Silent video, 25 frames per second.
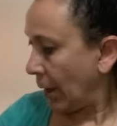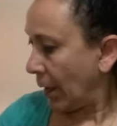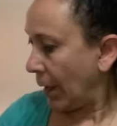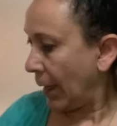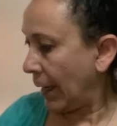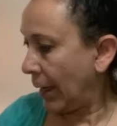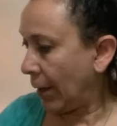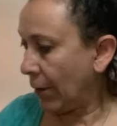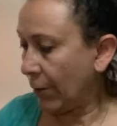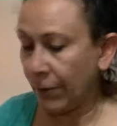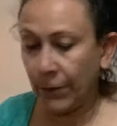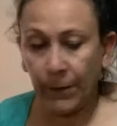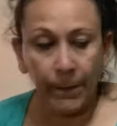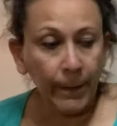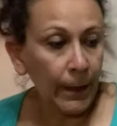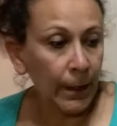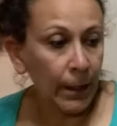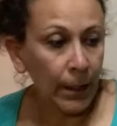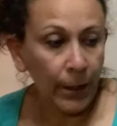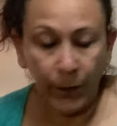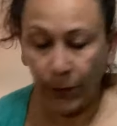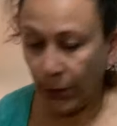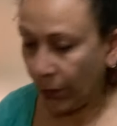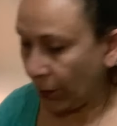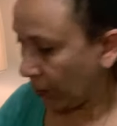Out From
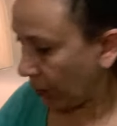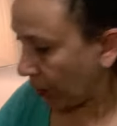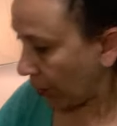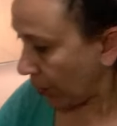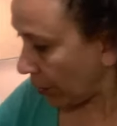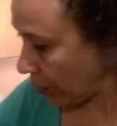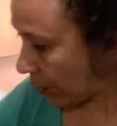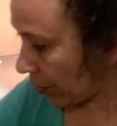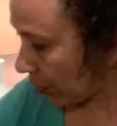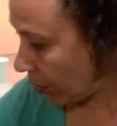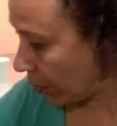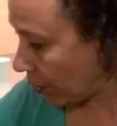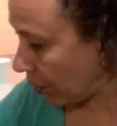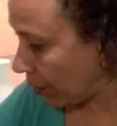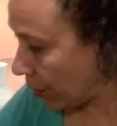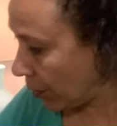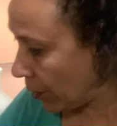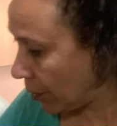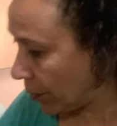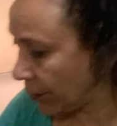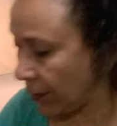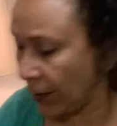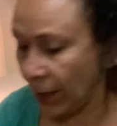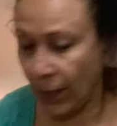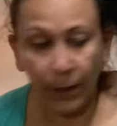Under.
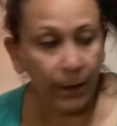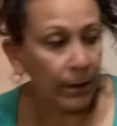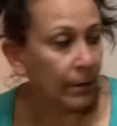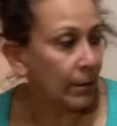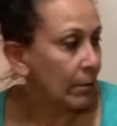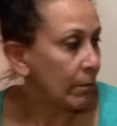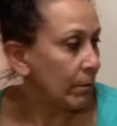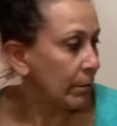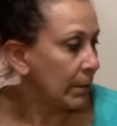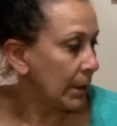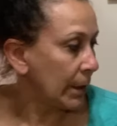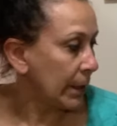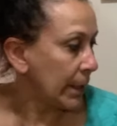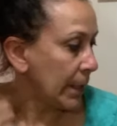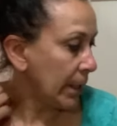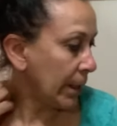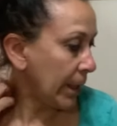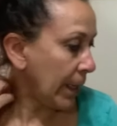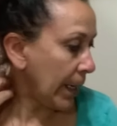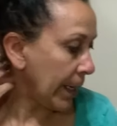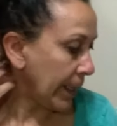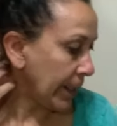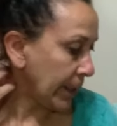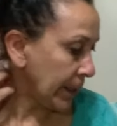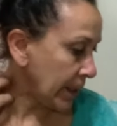That is really
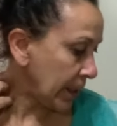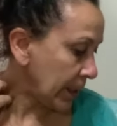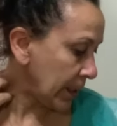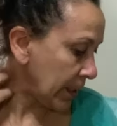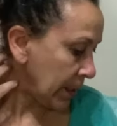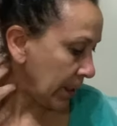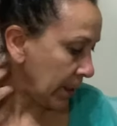light.